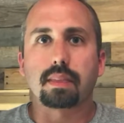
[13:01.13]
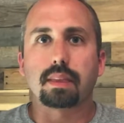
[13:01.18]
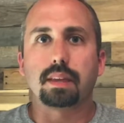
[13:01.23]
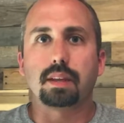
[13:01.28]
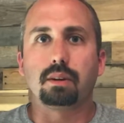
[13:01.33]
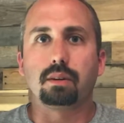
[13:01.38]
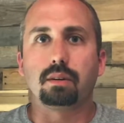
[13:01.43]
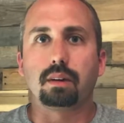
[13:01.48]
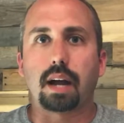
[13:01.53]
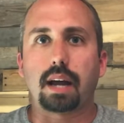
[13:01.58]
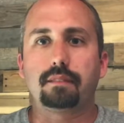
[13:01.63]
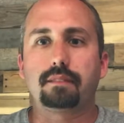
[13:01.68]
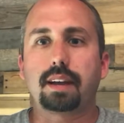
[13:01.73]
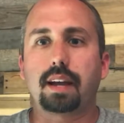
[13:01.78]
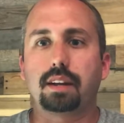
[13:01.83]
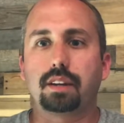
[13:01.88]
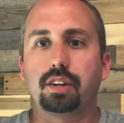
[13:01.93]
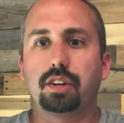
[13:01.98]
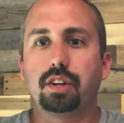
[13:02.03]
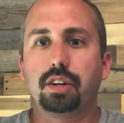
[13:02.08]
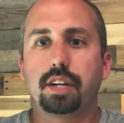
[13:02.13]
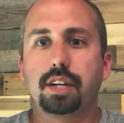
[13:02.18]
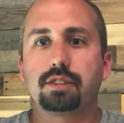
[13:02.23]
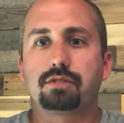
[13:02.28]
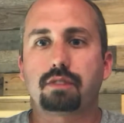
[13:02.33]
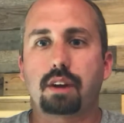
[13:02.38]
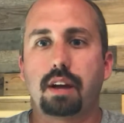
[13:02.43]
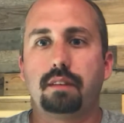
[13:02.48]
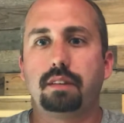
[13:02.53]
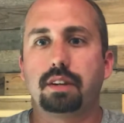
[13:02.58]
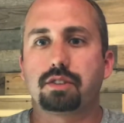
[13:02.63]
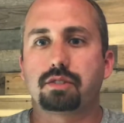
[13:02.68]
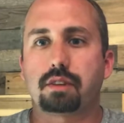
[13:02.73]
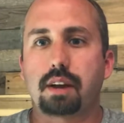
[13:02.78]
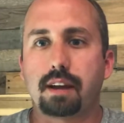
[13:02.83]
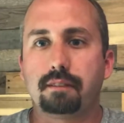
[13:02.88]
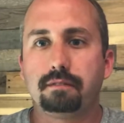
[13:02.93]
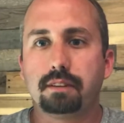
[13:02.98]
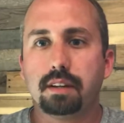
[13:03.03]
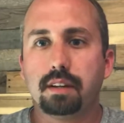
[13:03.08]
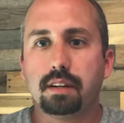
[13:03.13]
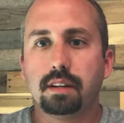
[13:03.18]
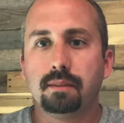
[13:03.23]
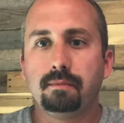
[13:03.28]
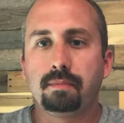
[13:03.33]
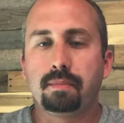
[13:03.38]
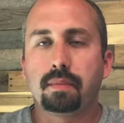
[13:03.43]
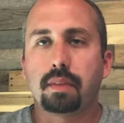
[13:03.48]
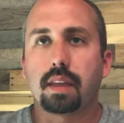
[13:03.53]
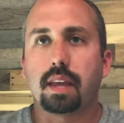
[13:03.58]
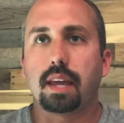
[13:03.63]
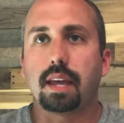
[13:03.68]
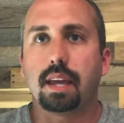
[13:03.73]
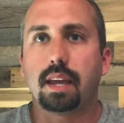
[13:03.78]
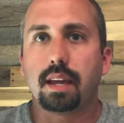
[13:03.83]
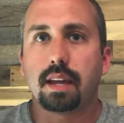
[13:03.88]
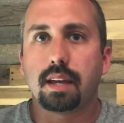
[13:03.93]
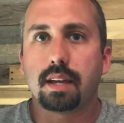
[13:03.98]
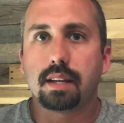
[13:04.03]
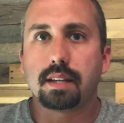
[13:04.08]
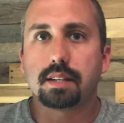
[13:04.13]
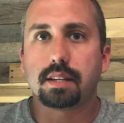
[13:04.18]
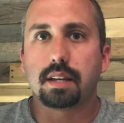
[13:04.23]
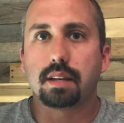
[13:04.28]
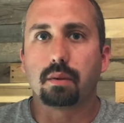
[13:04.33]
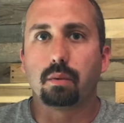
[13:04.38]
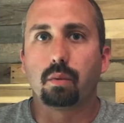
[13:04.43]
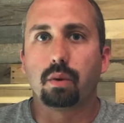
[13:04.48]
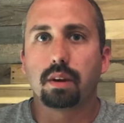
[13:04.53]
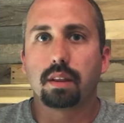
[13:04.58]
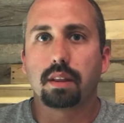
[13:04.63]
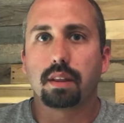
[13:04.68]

I've gotten good at driving traffic. And one